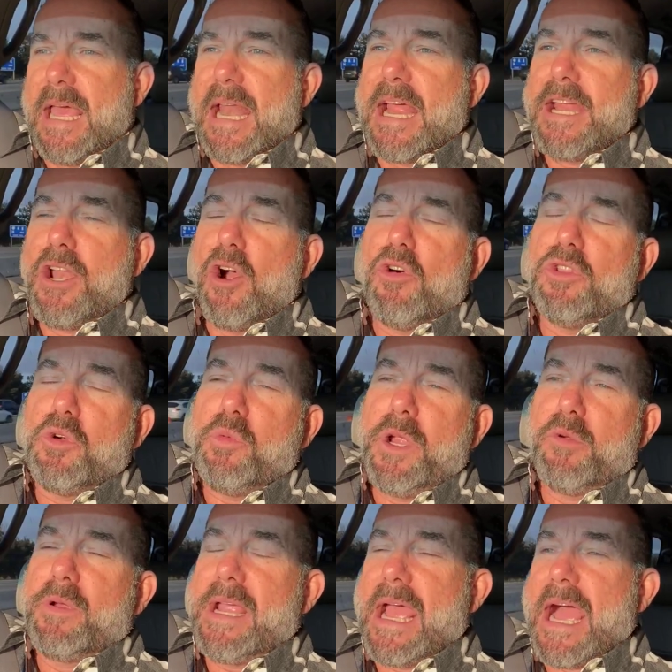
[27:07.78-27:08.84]
And I know that
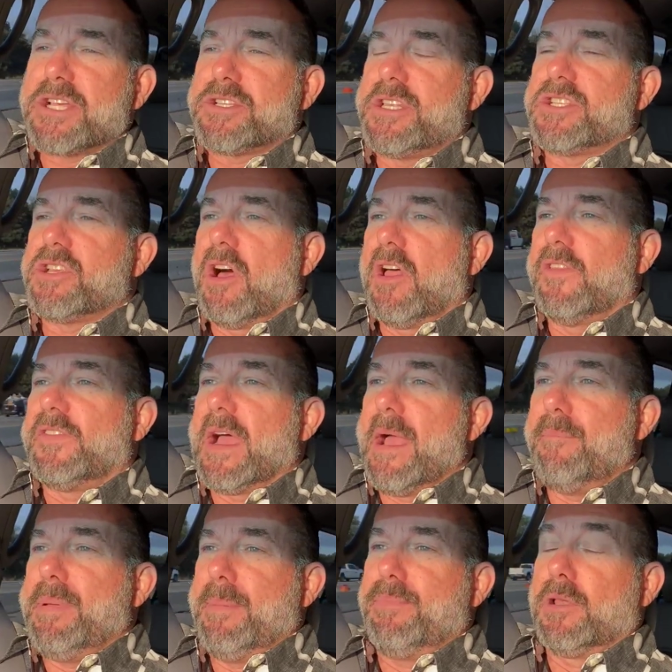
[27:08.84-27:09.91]
we rehash this all the
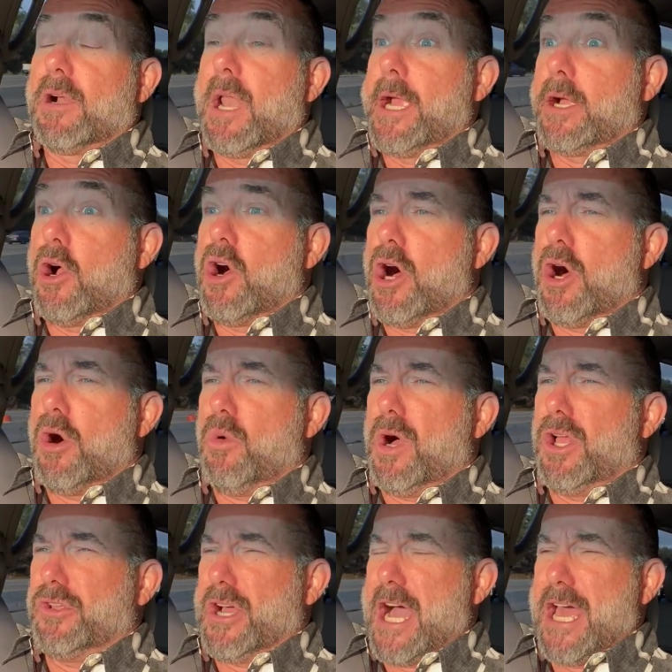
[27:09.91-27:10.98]
time. People are like, oh,
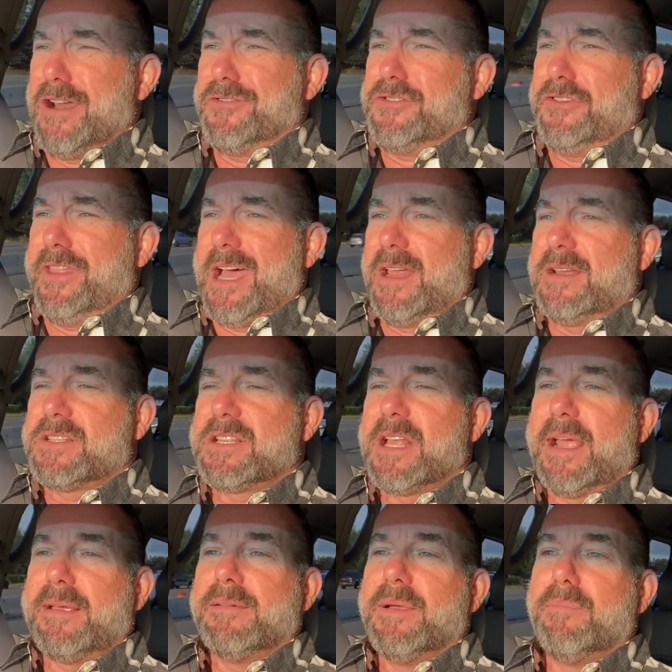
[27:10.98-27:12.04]
well, I don't do that. It's
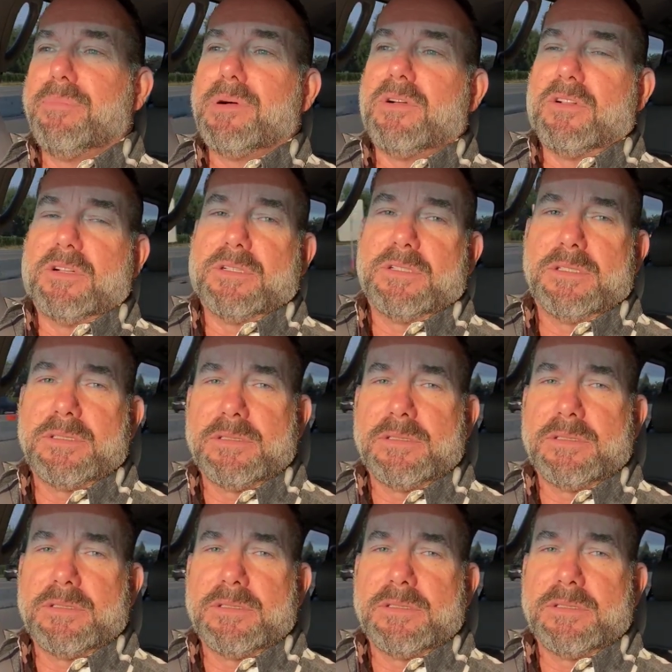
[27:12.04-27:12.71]
like, bull.